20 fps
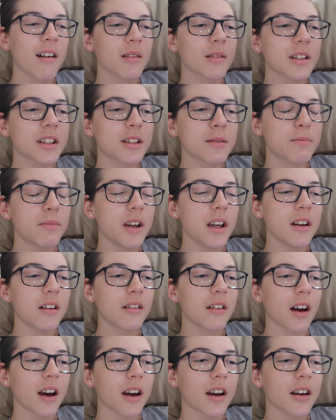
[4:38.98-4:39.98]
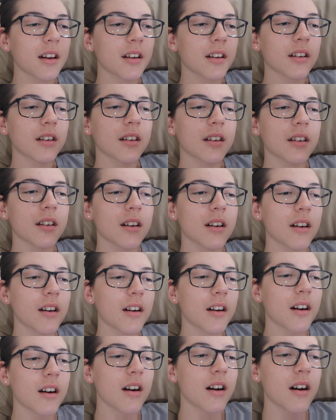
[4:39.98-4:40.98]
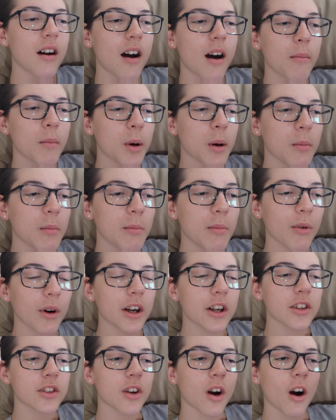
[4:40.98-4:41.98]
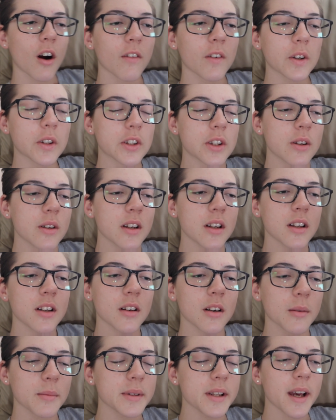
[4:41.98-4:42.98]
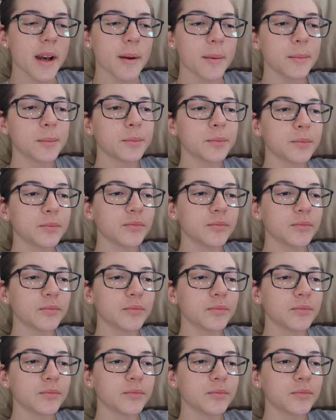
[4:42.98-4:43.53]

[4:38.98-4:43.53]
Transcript: I don't speak like I'm a British Harvard student. You know what I'm saying?